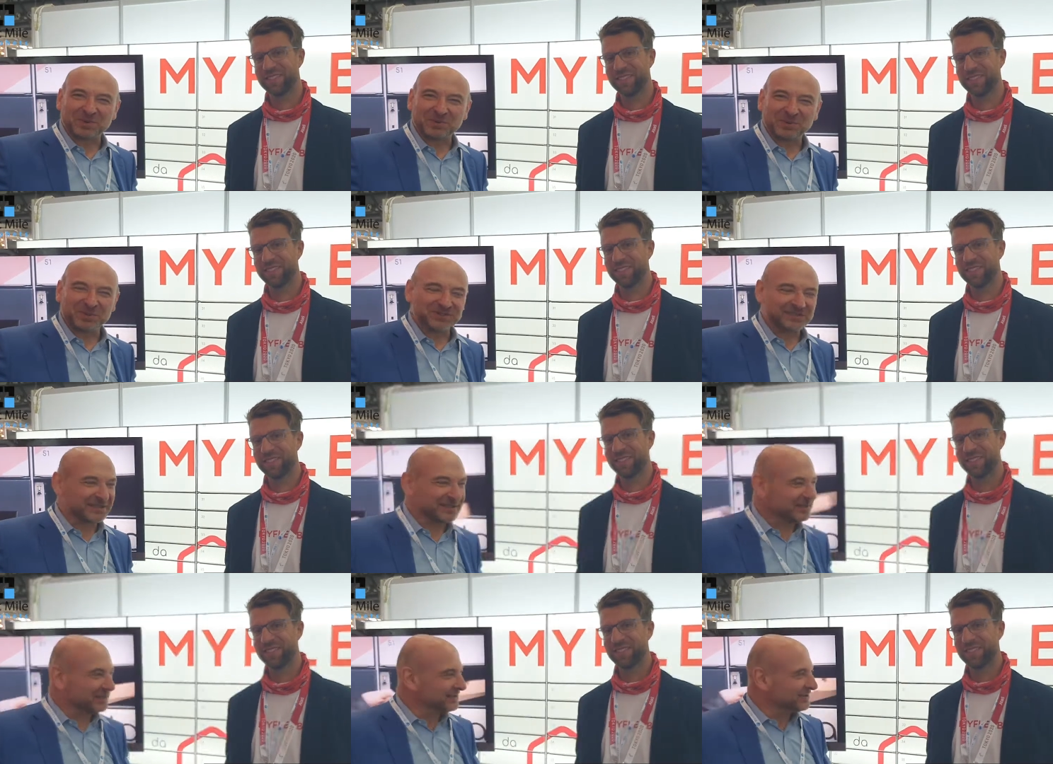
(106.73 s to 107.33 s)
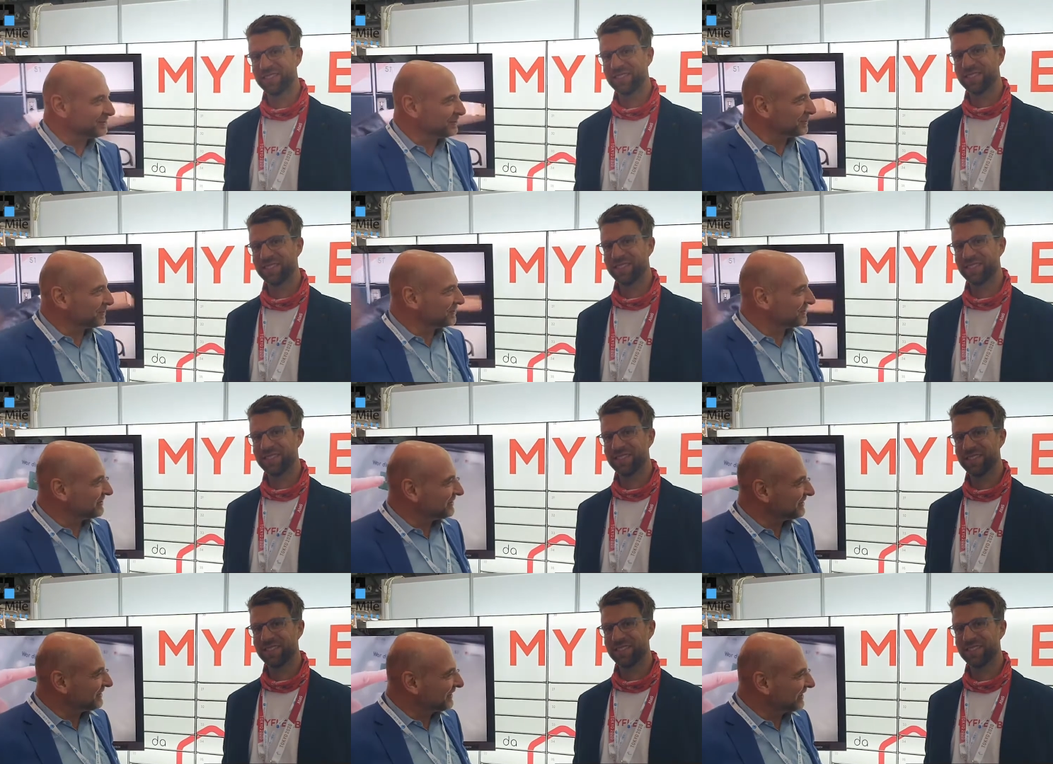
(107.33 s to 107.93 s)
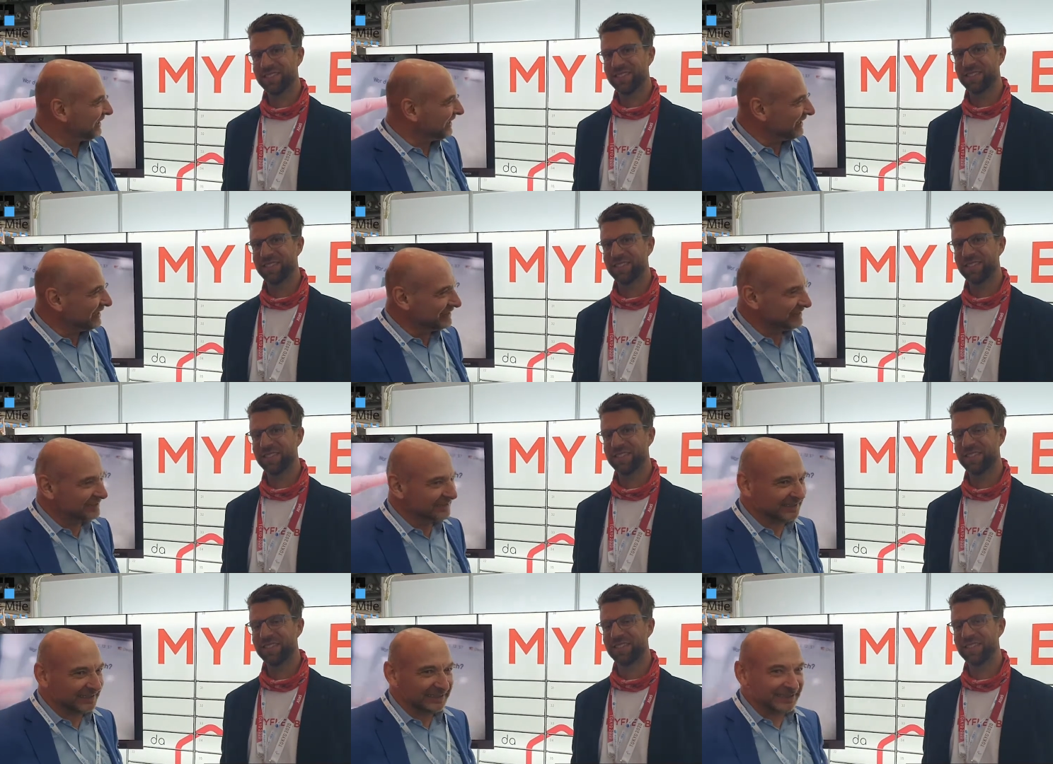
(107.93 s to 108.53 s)
Speaker 1: wanted to talk to the guys
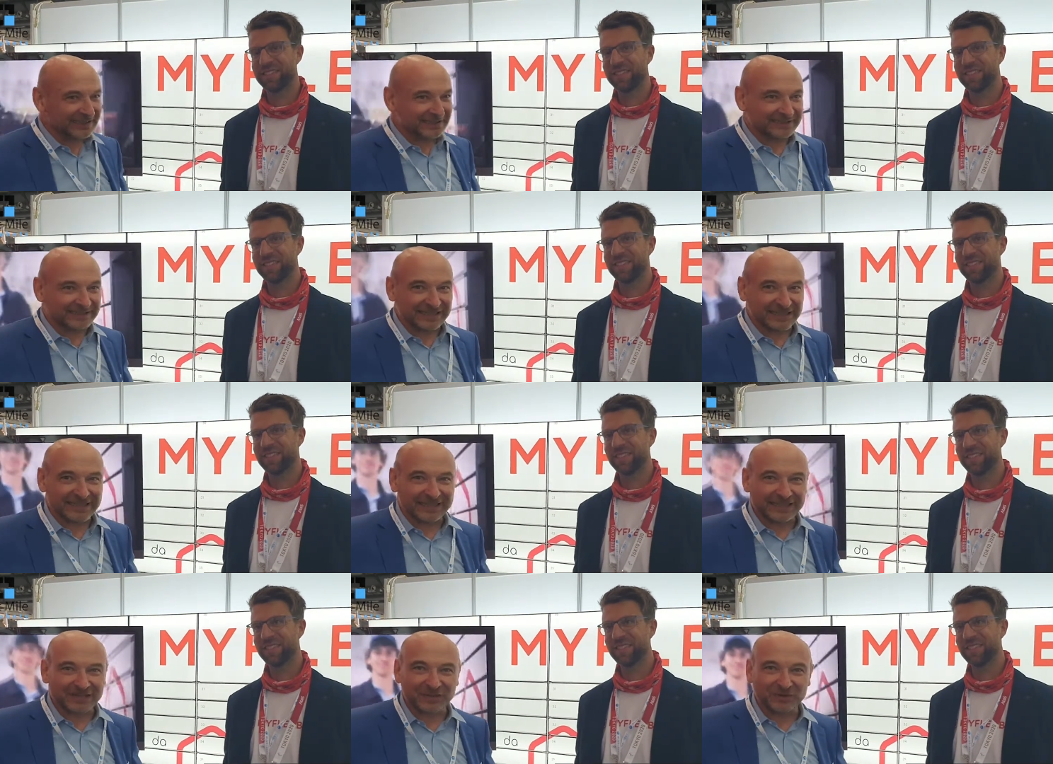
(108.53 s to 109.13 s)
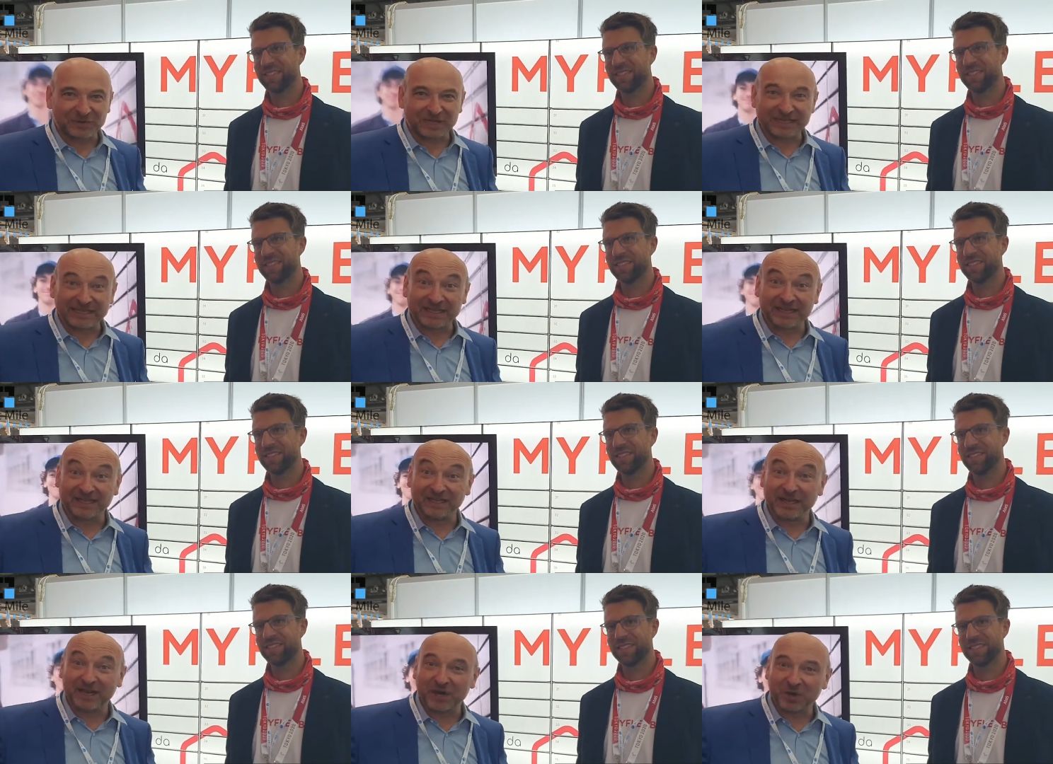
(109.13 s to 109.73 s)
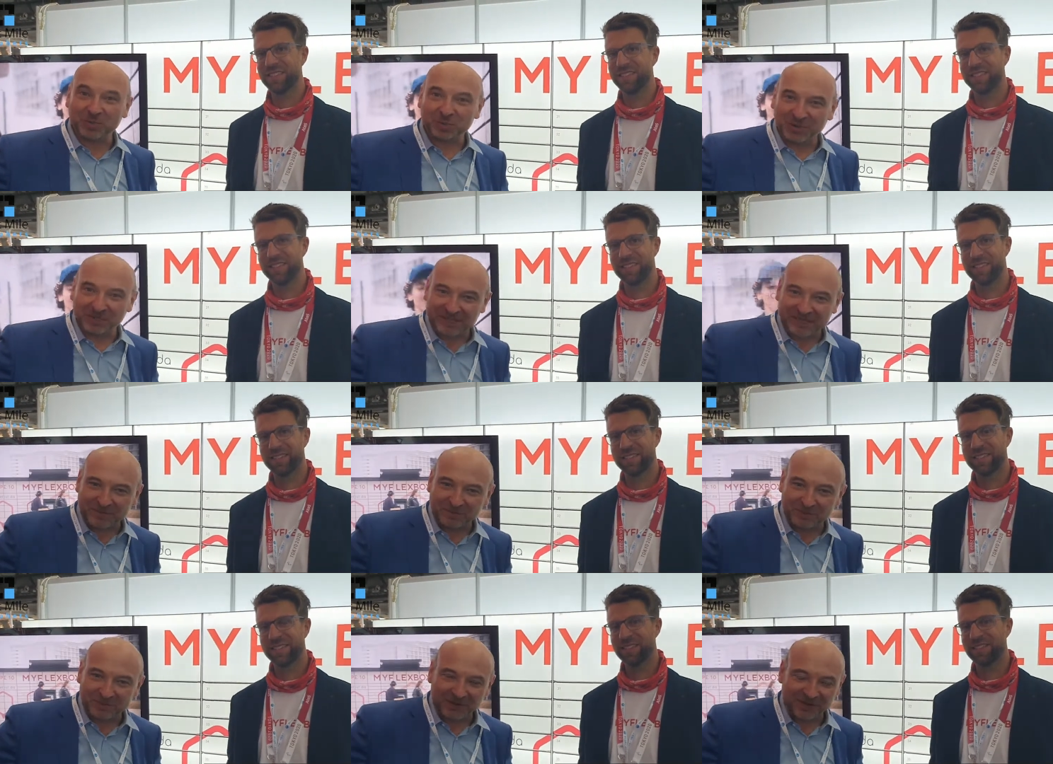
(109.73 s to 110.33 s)
is they are running an open
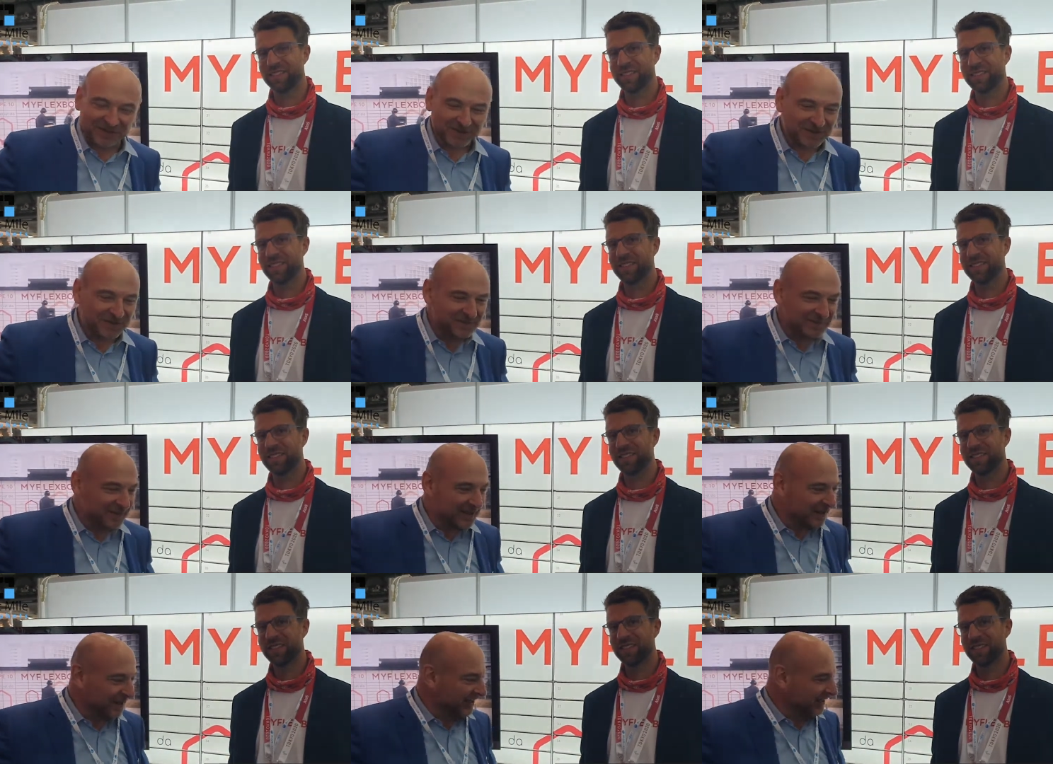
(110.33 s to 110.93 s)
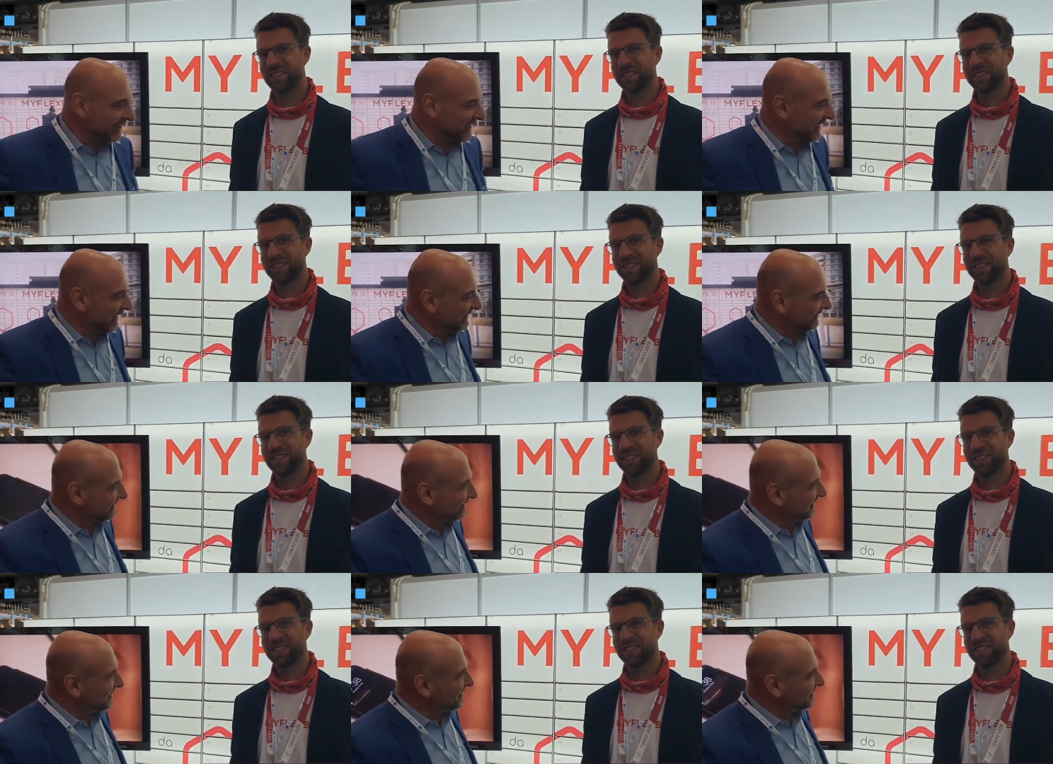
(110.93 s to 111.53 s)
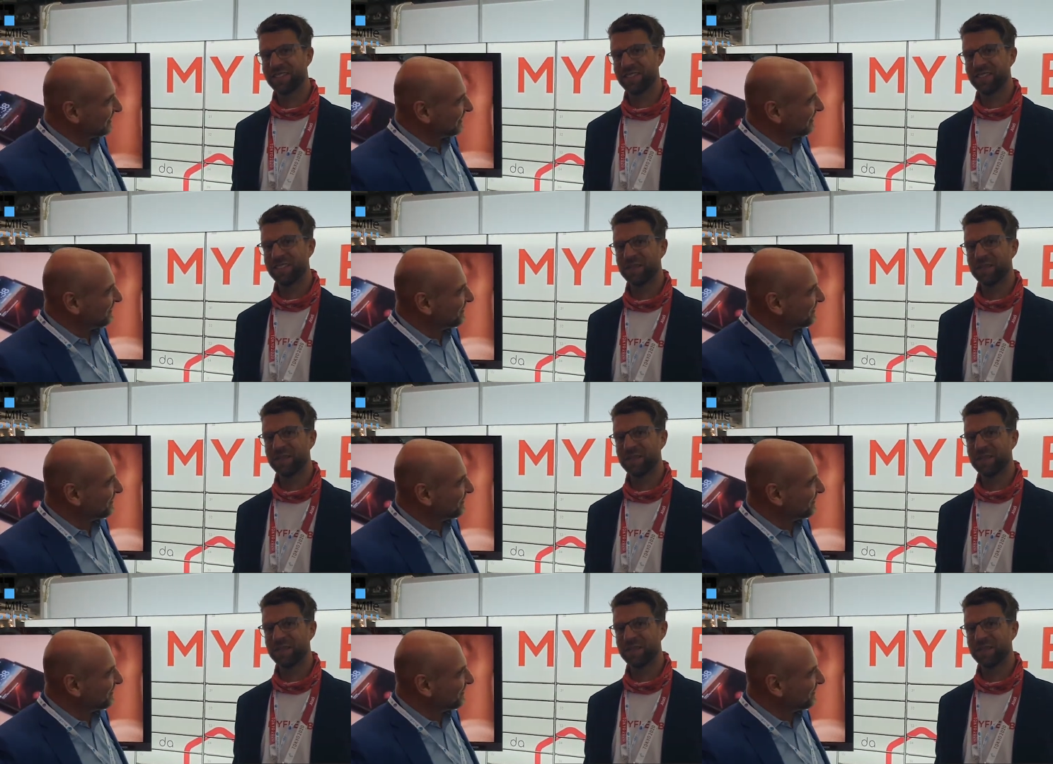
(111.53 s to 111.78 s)
network. And Alexander